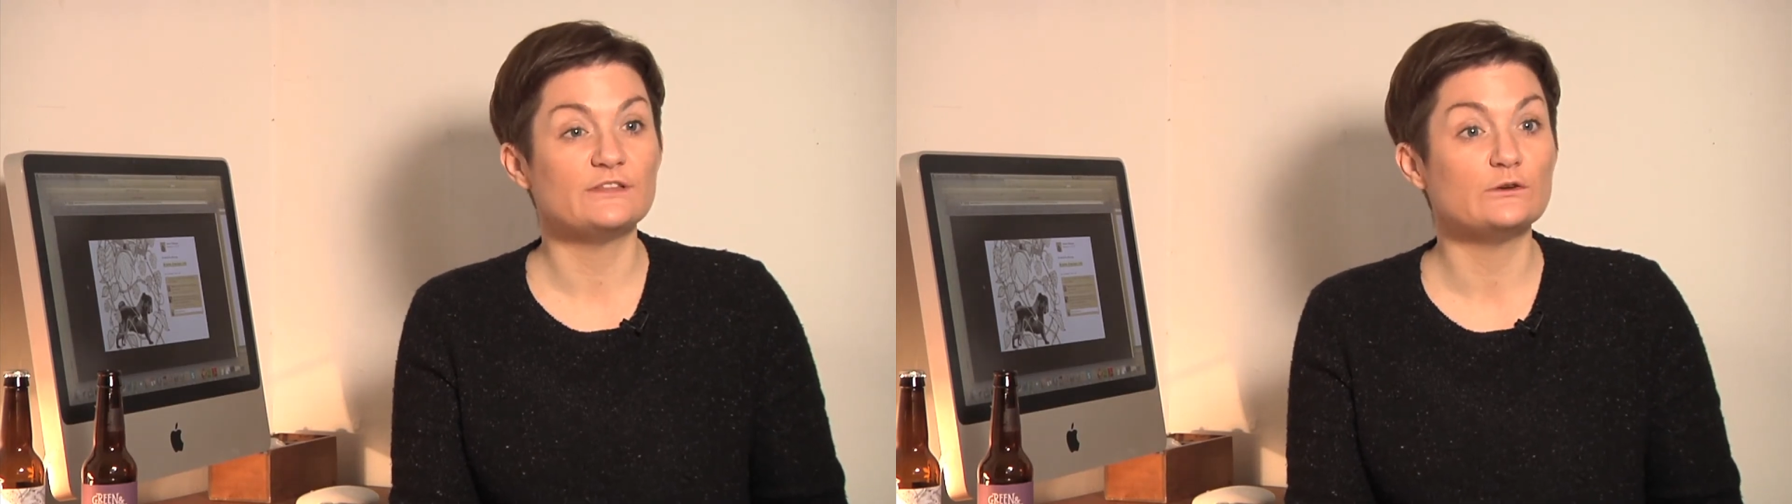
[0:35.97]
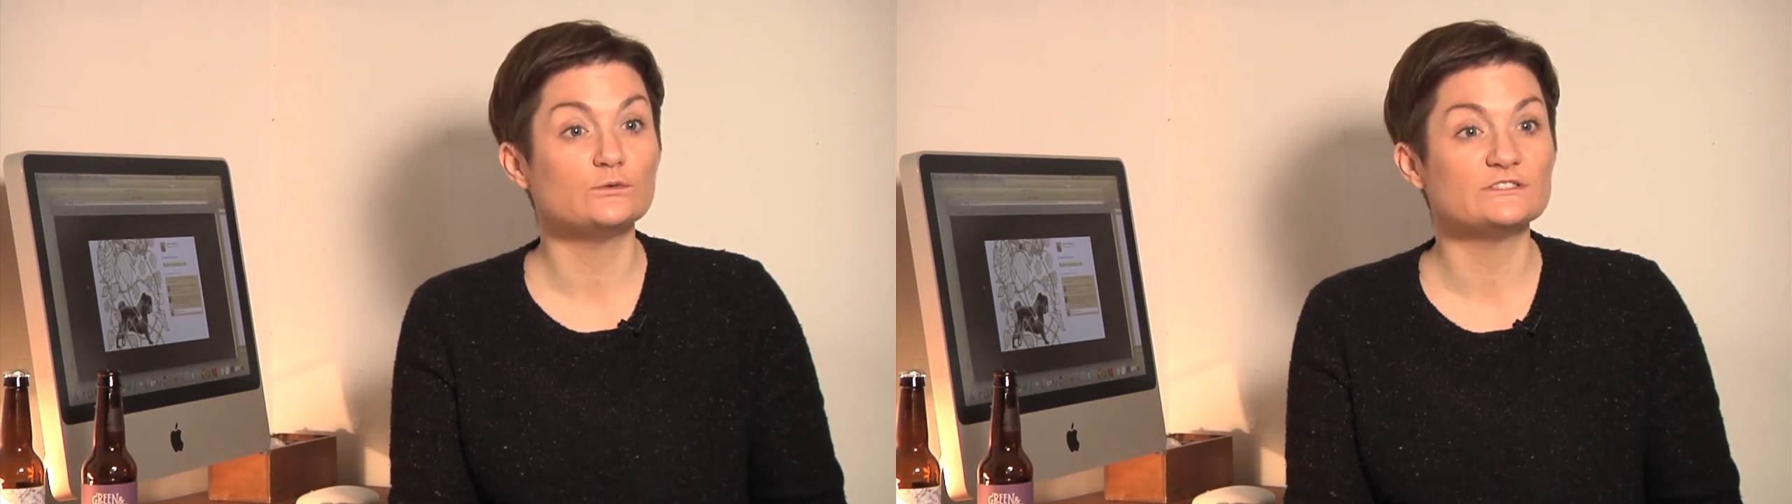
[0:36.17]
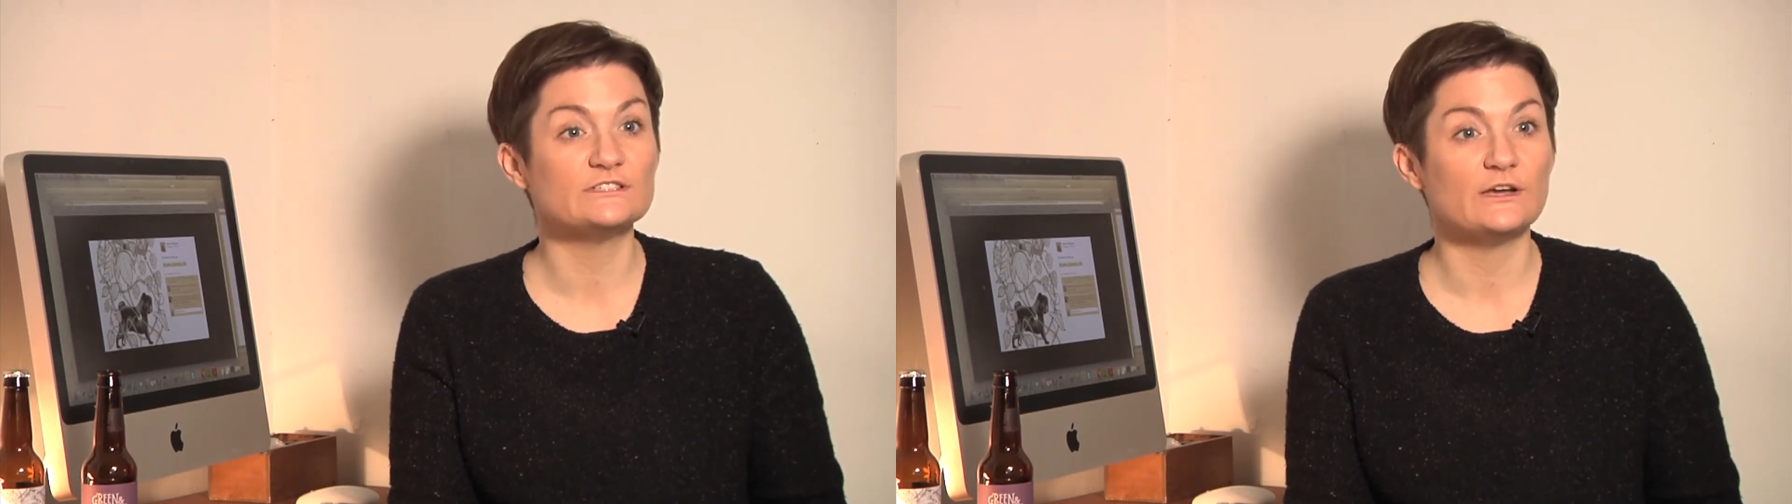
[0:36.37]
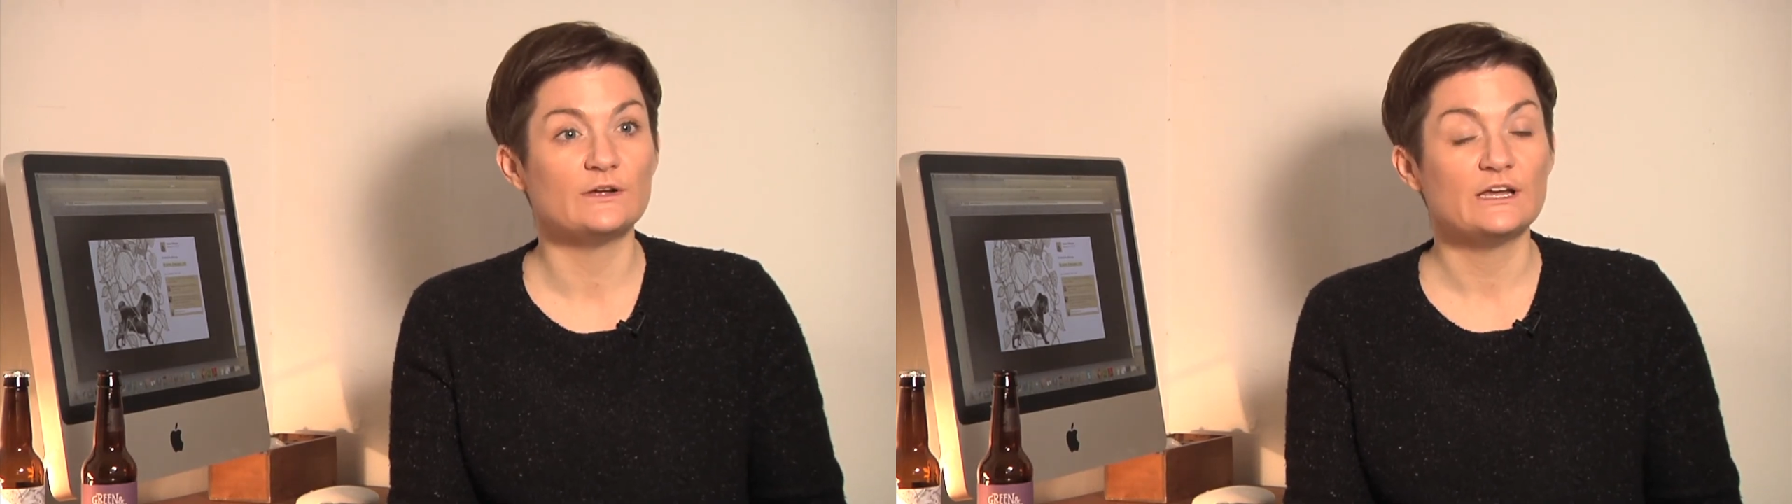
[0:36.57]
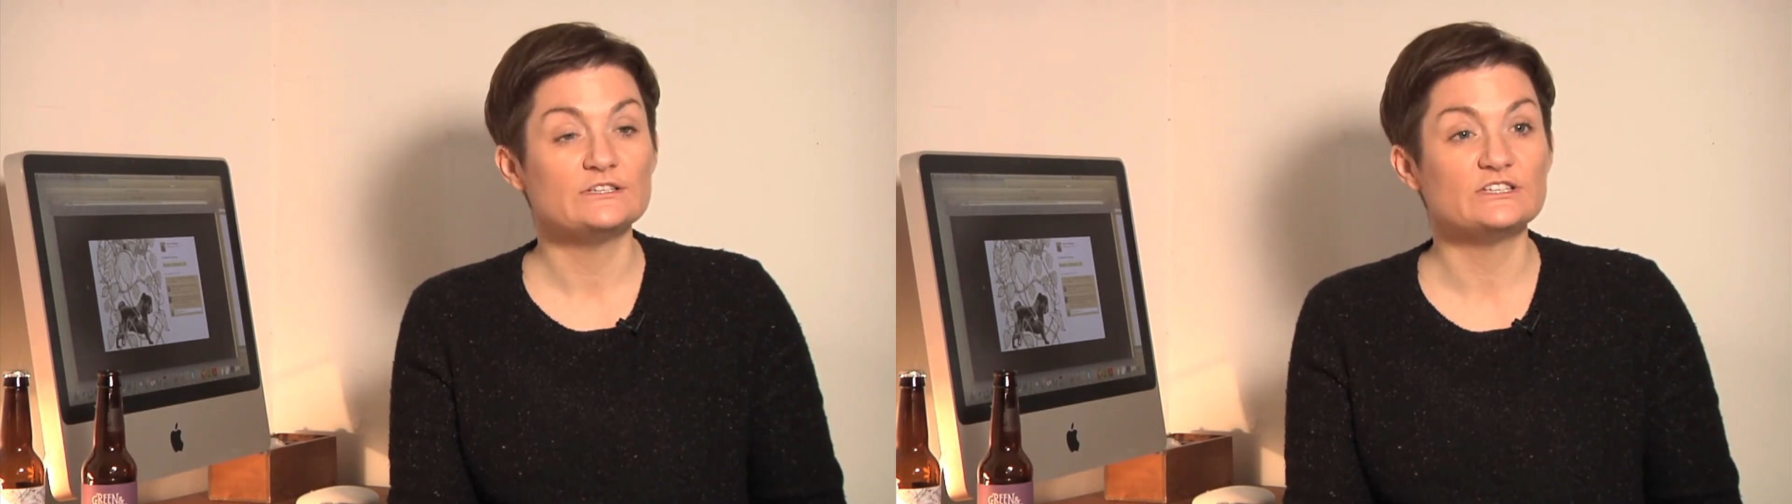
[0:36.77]
They'll also
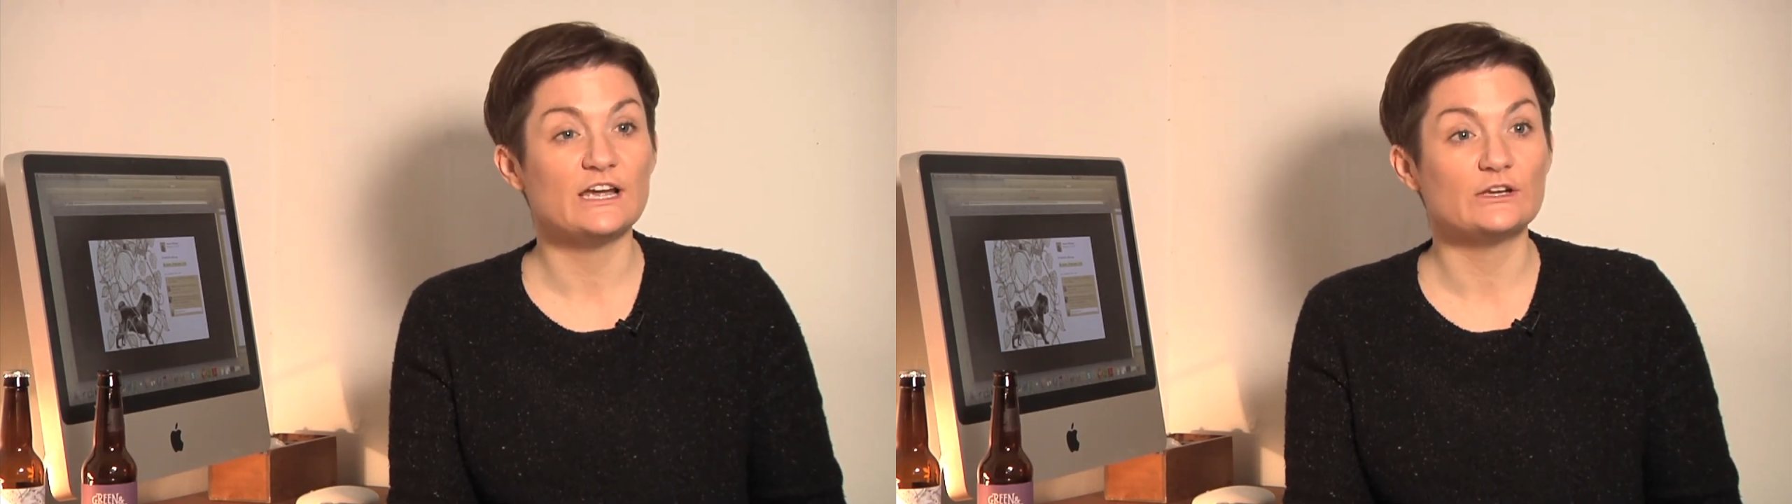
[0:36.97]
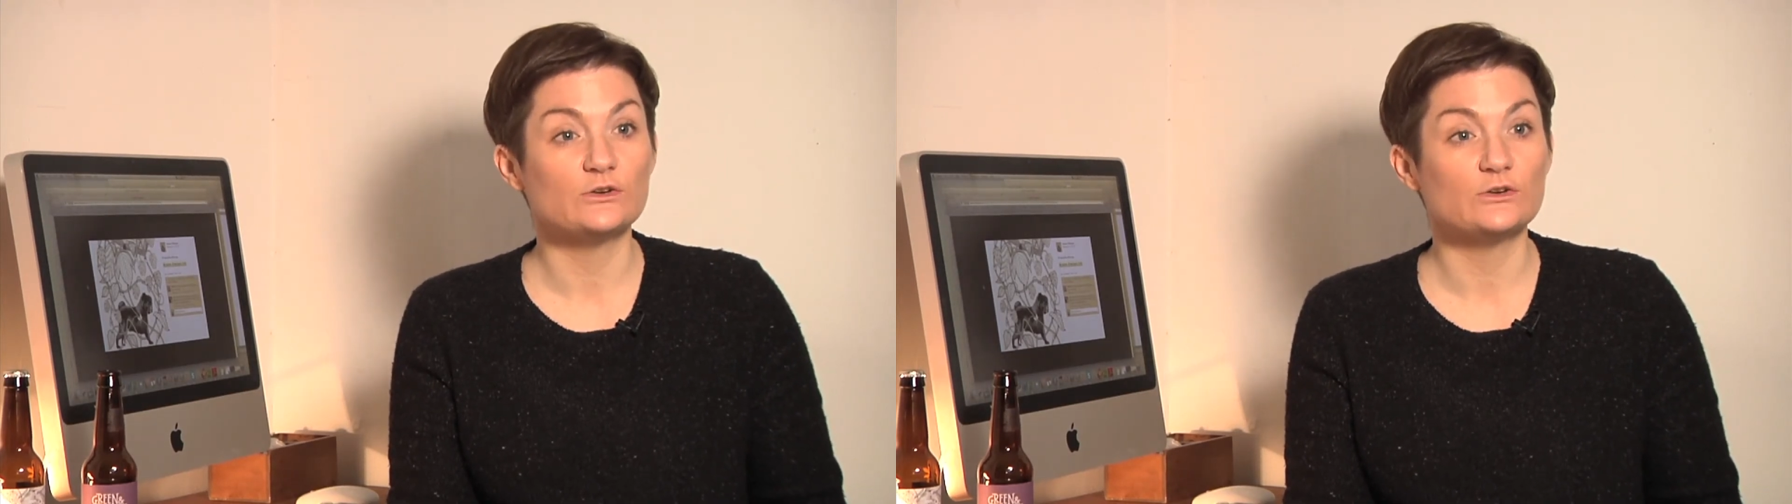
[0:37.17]
check